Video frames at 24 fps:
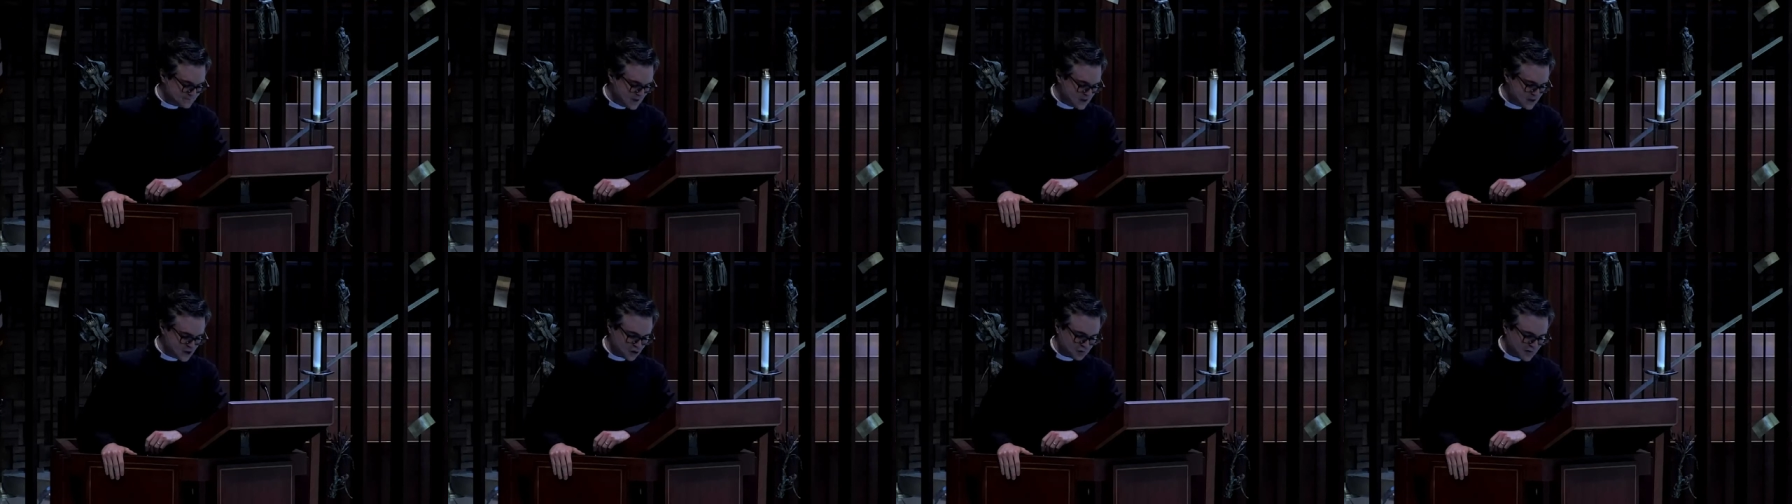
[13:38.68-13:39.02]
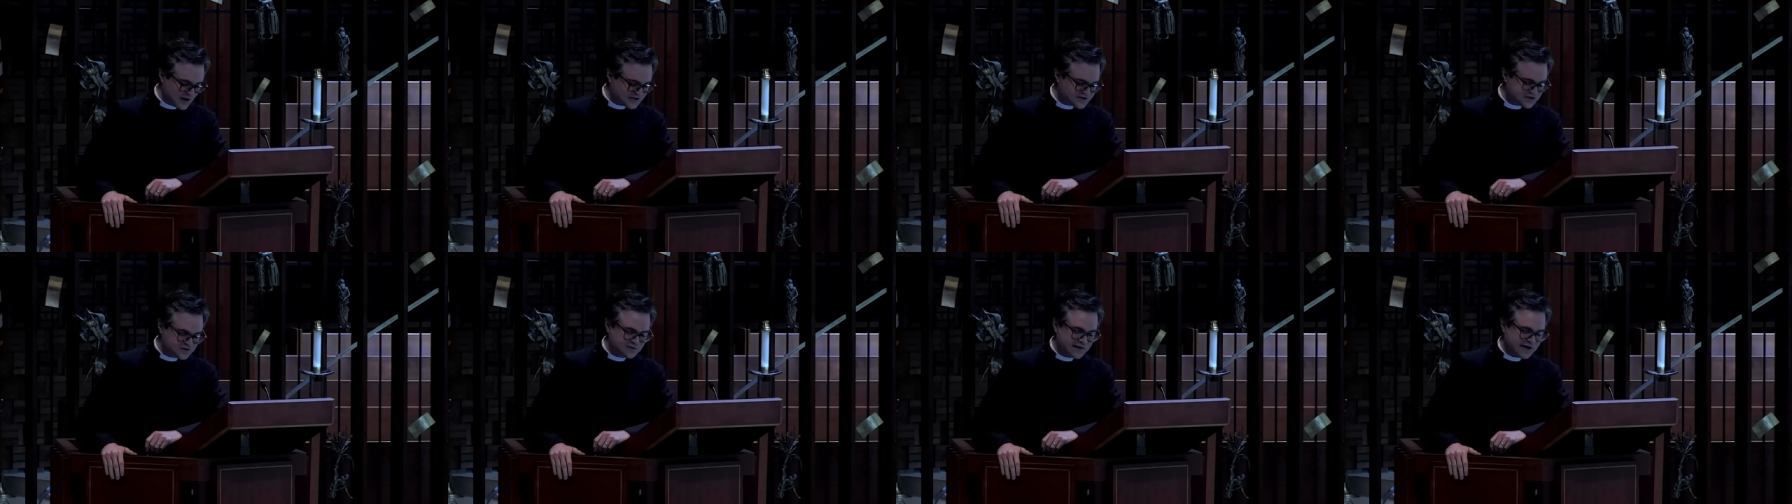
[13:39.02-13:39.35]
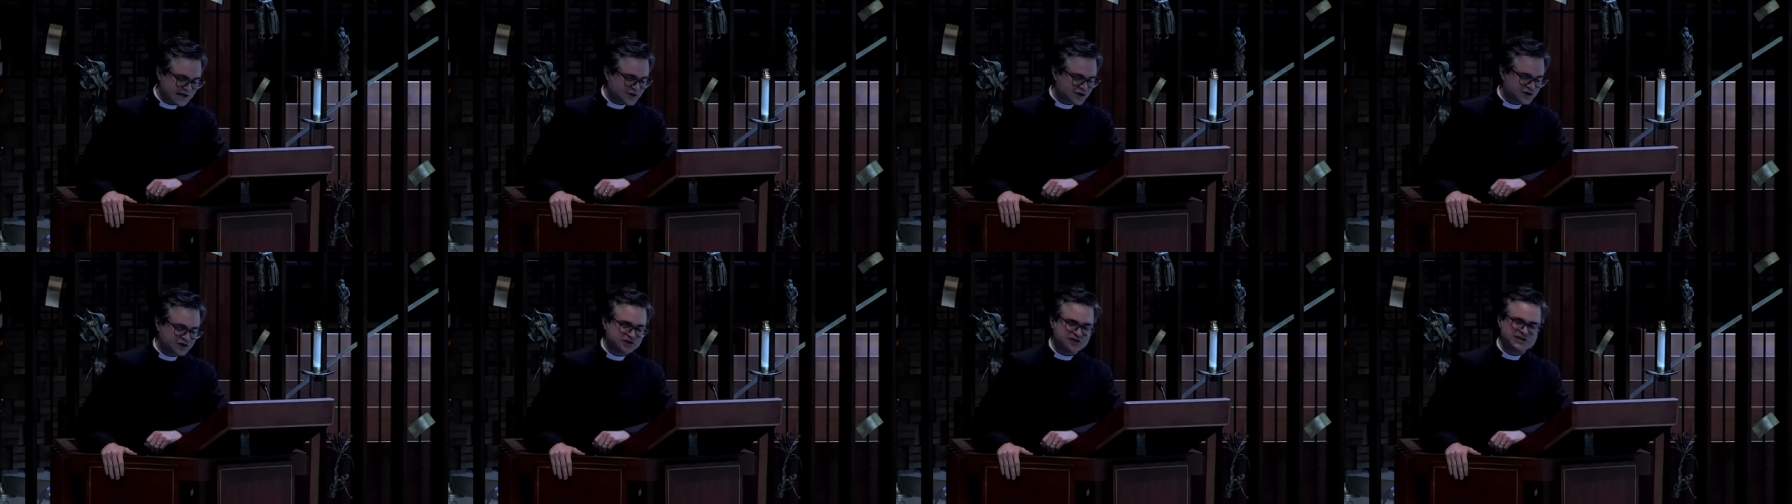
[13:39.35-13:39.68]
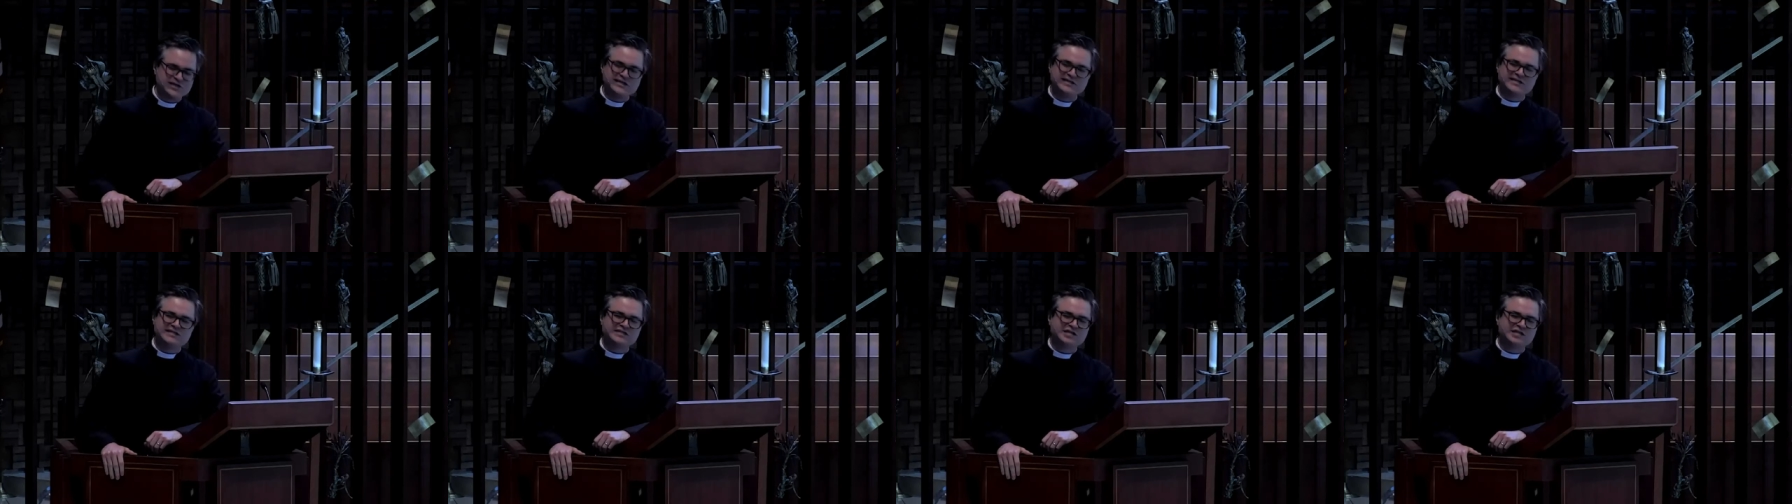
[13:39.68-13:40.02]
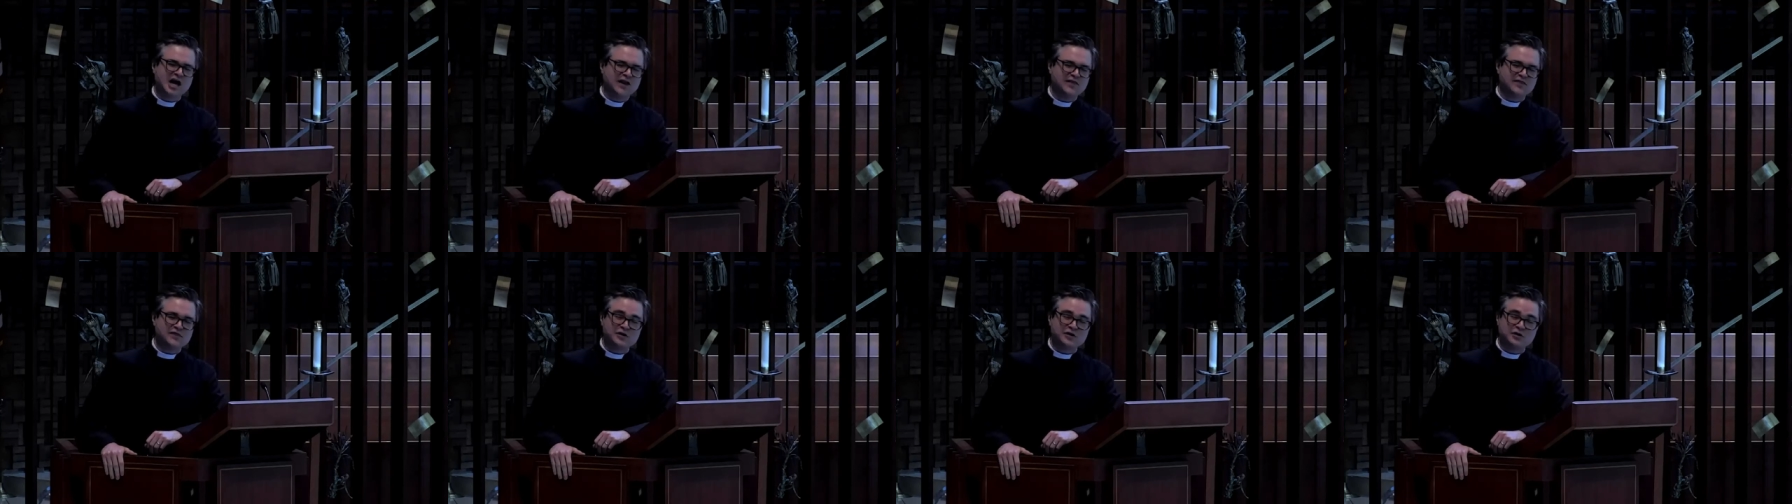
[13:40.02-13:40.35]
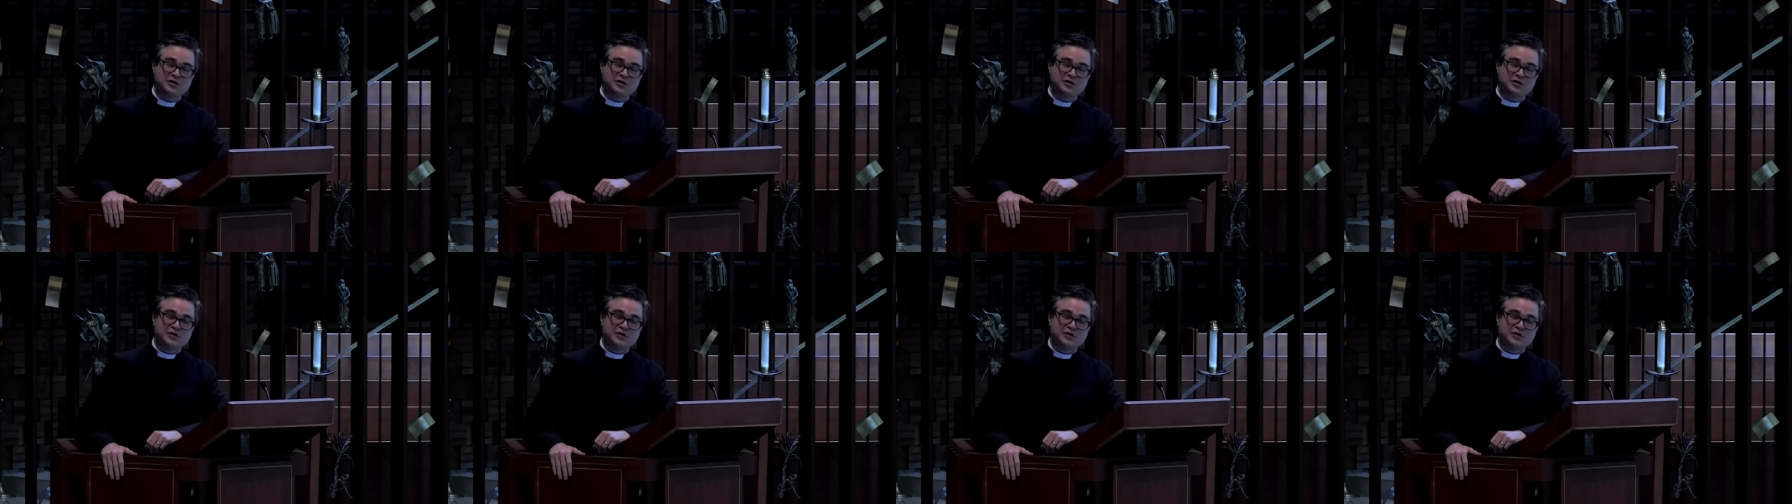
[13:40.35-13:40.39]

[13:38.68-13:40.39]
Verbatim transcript: The resurrection is not the